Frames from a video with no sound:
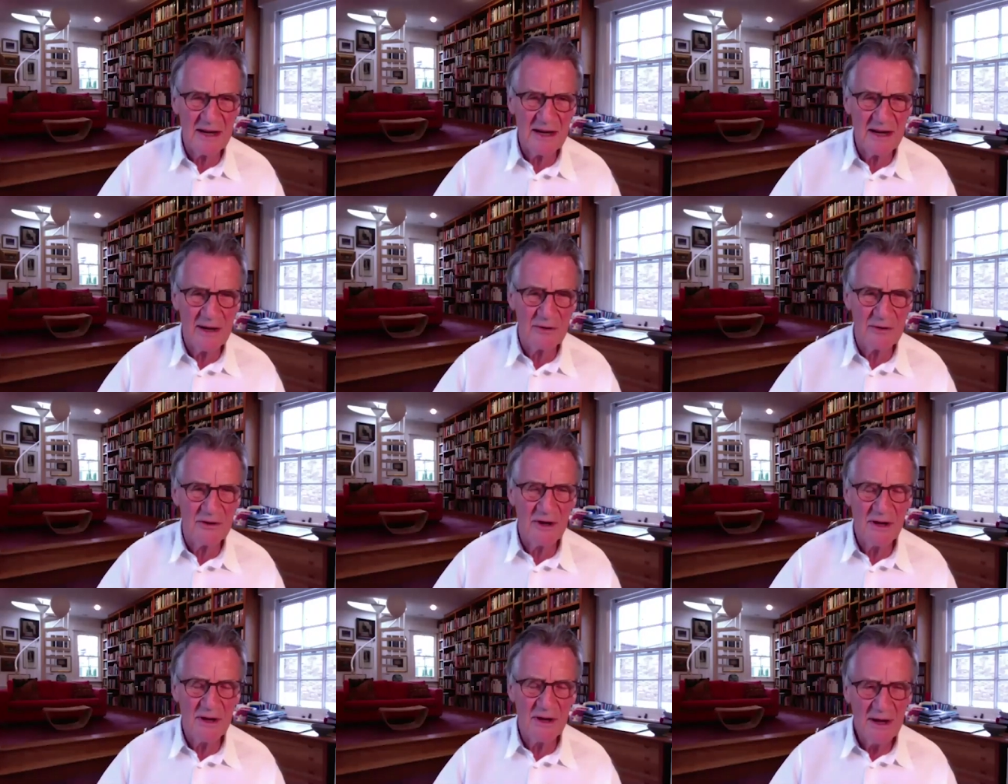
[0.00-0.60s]
He
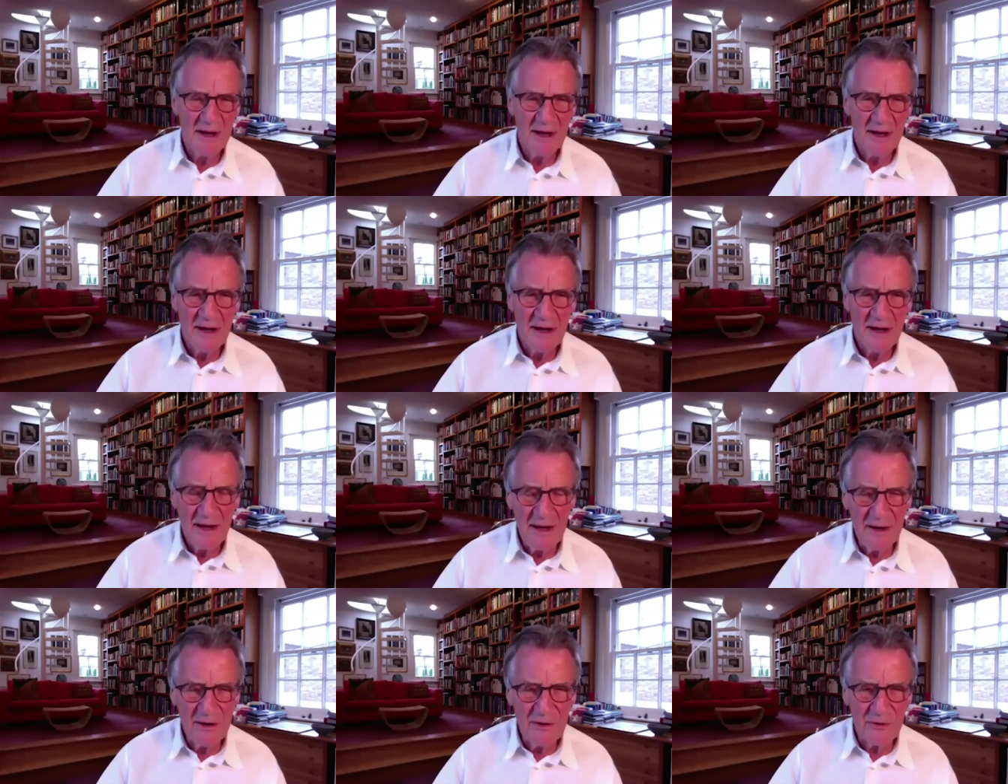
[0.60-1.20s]
could
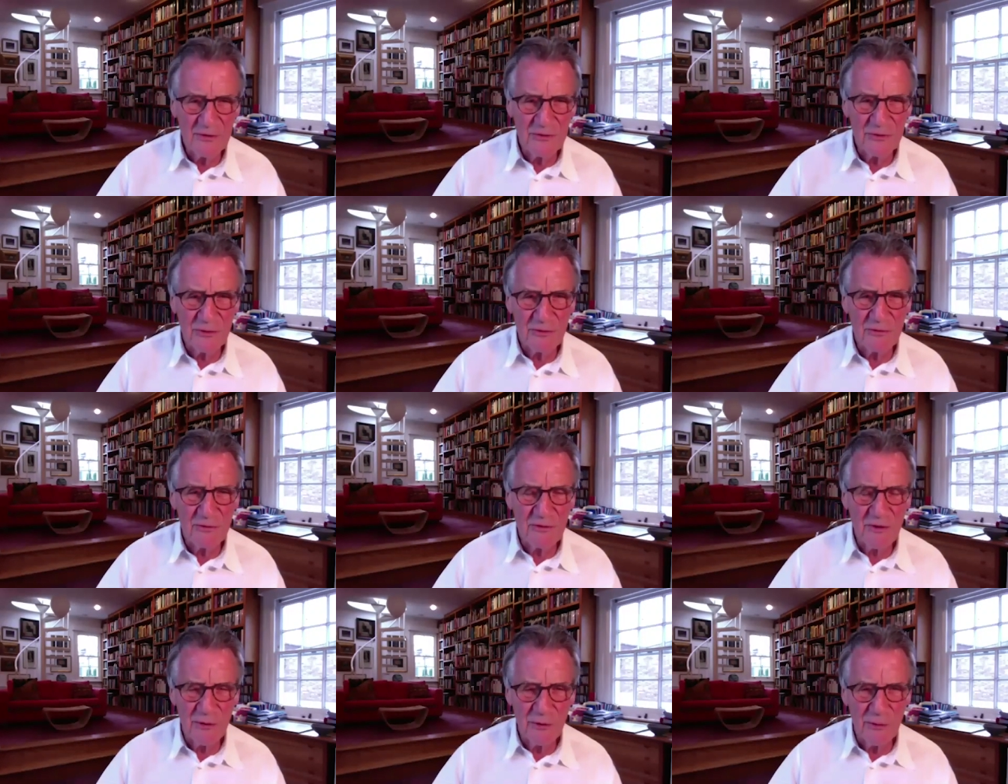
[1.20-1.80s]
he could sort
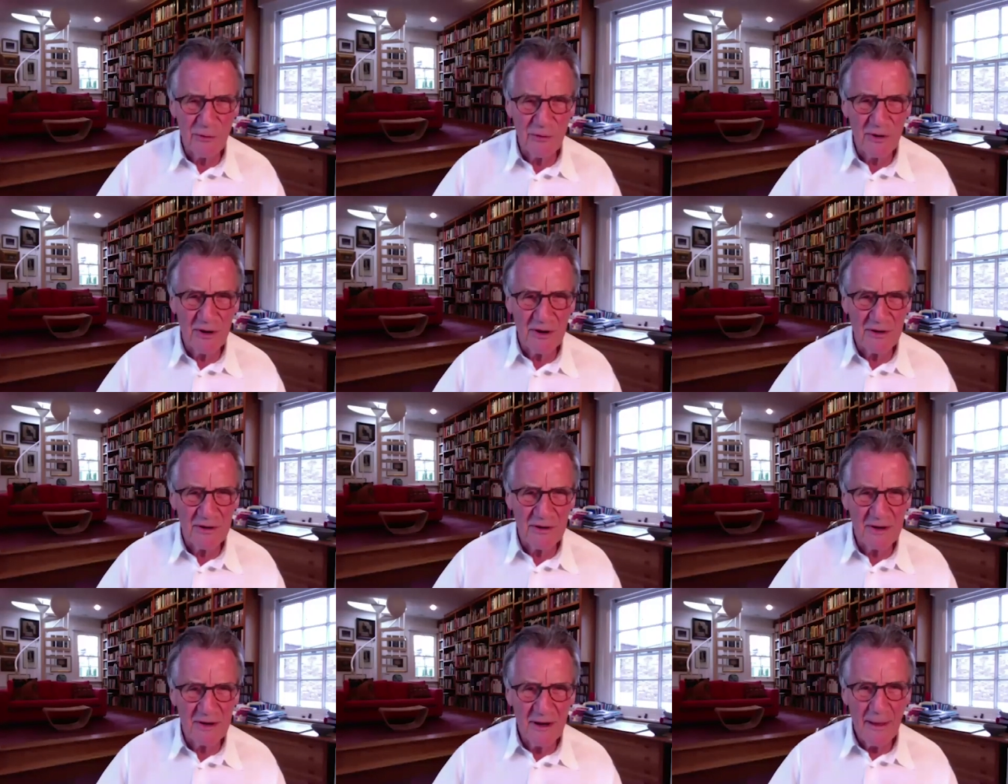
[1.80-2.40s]
of call
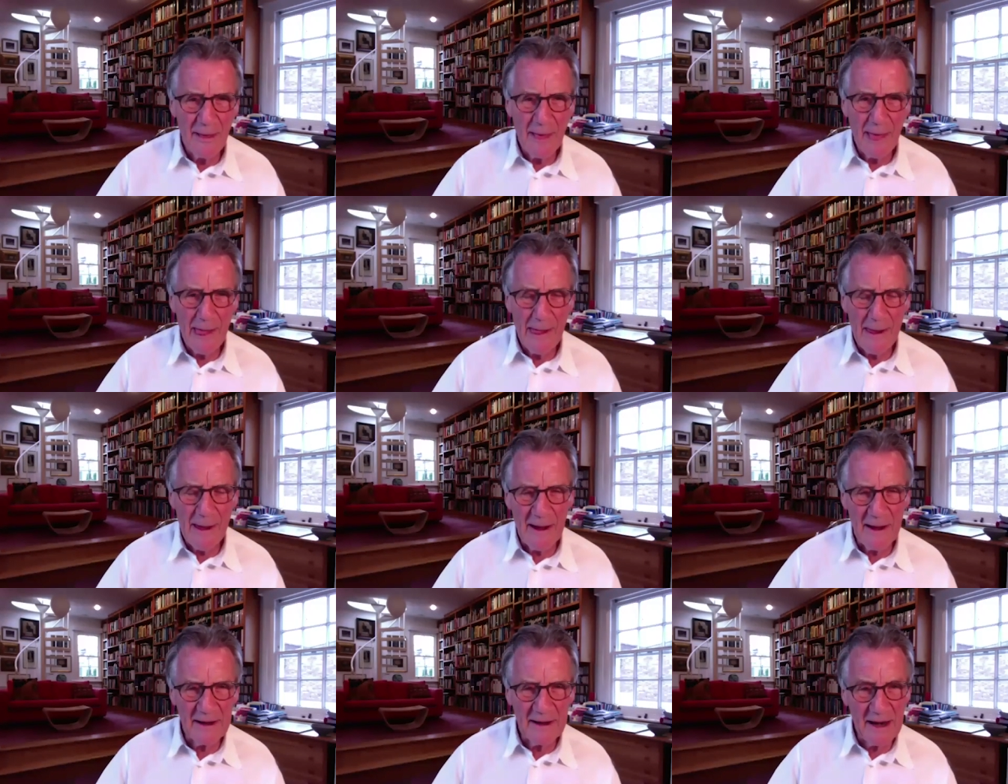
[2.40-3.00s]
on,
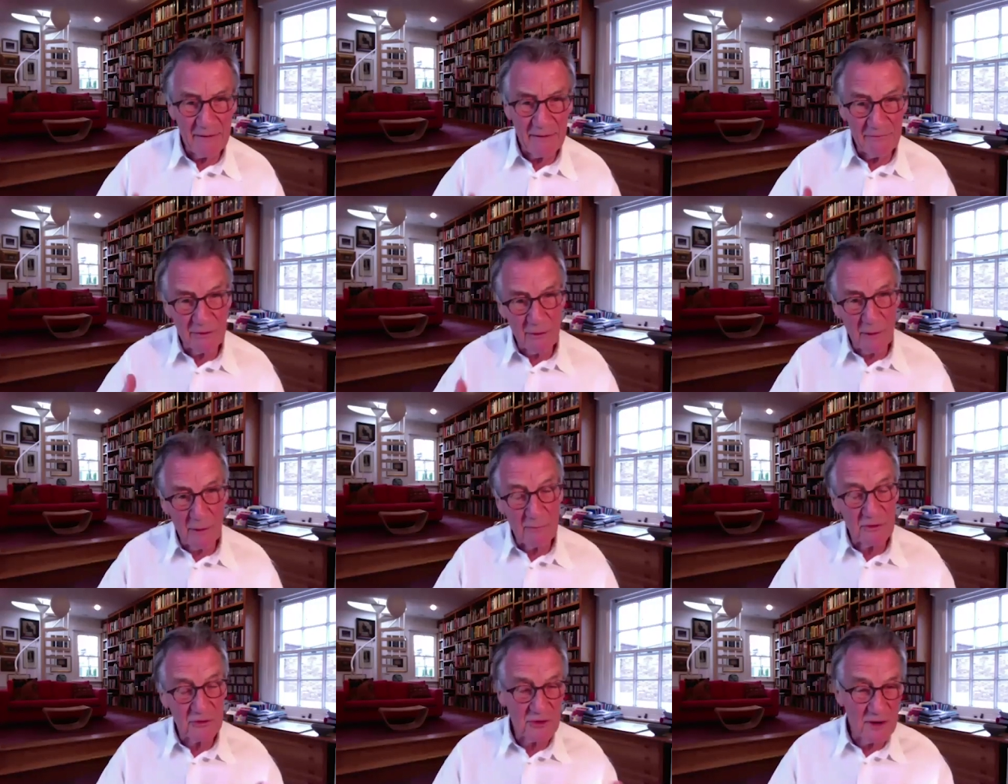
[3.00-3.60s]
and
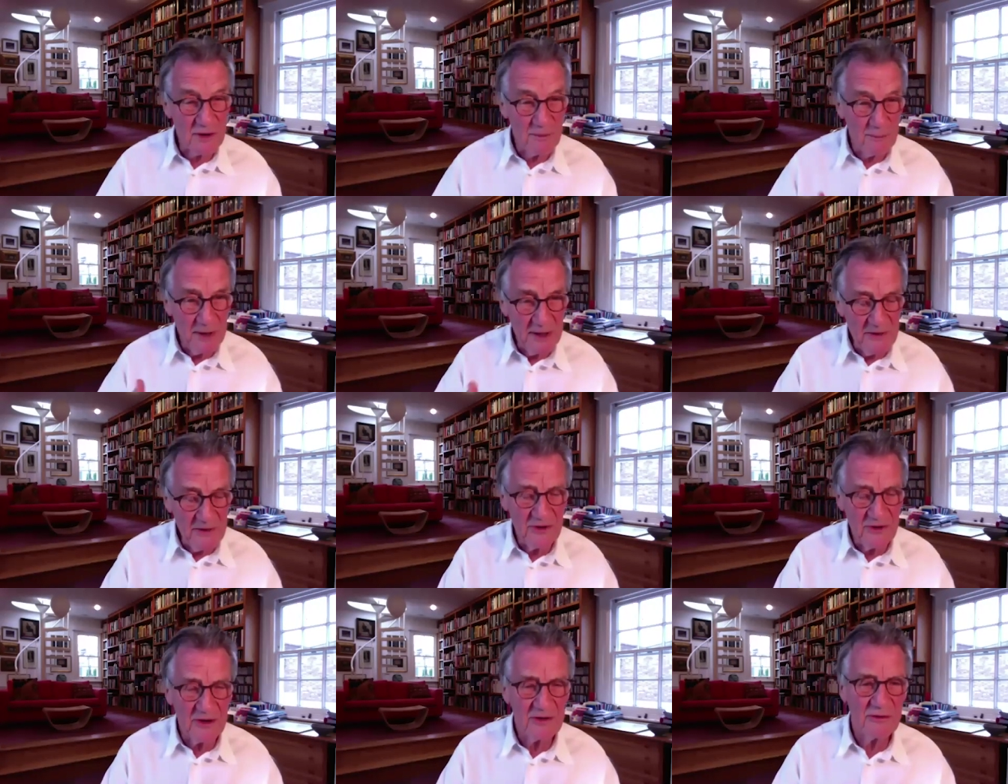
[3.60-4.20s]
everyone was
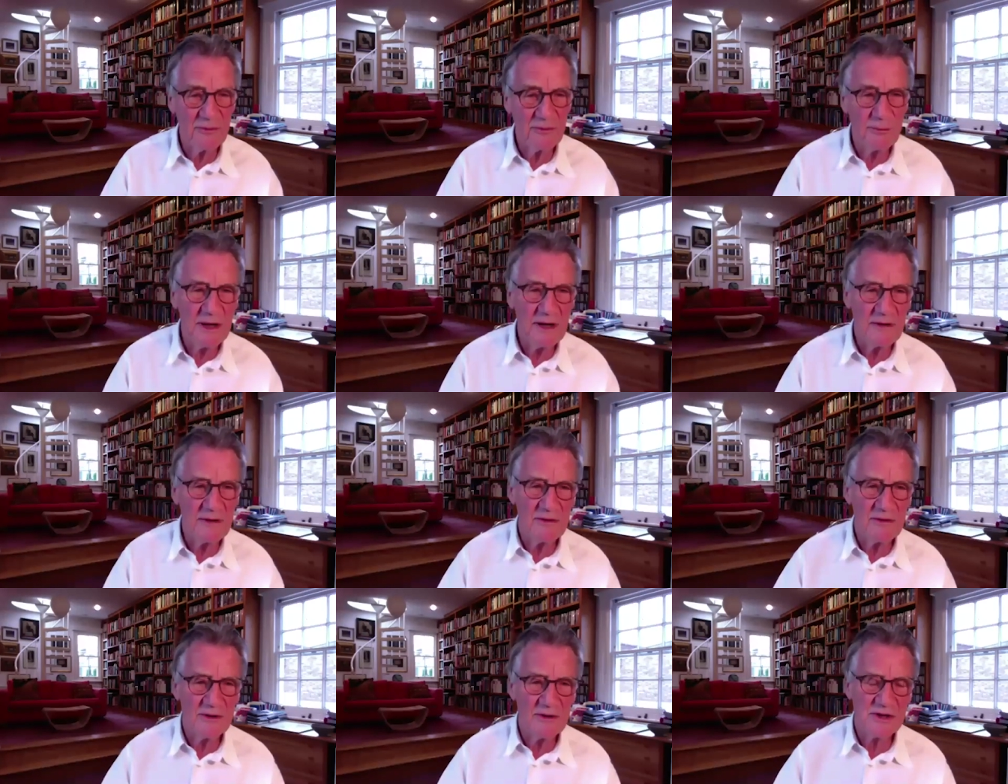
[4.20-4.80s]
competing to be
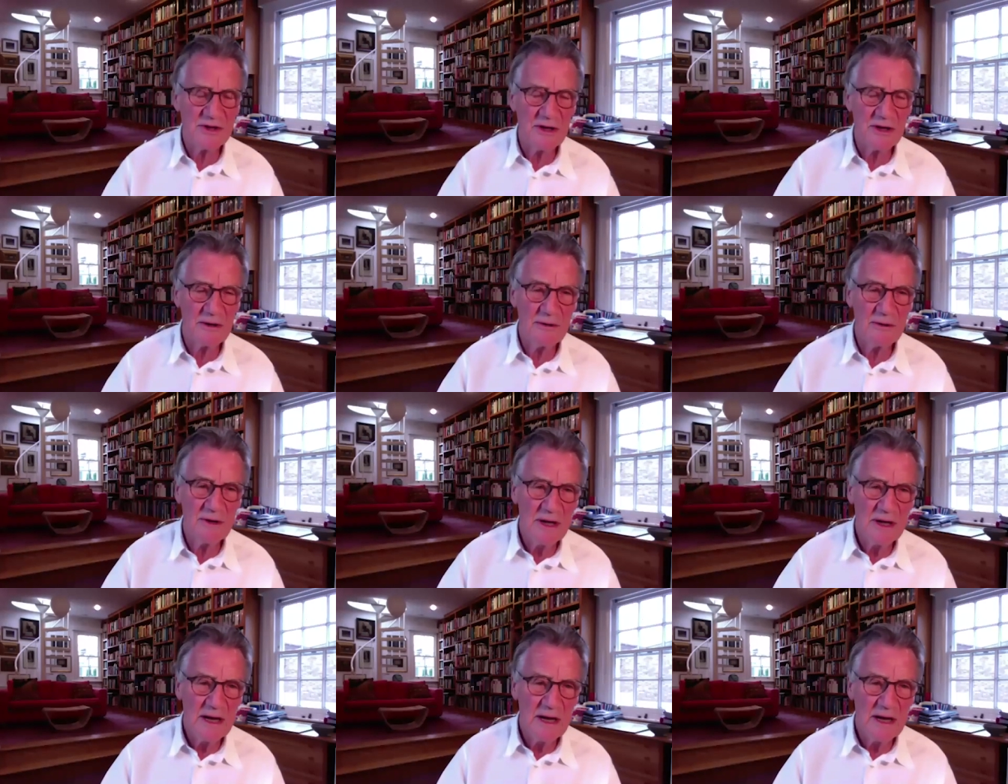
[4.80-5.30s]
in the show.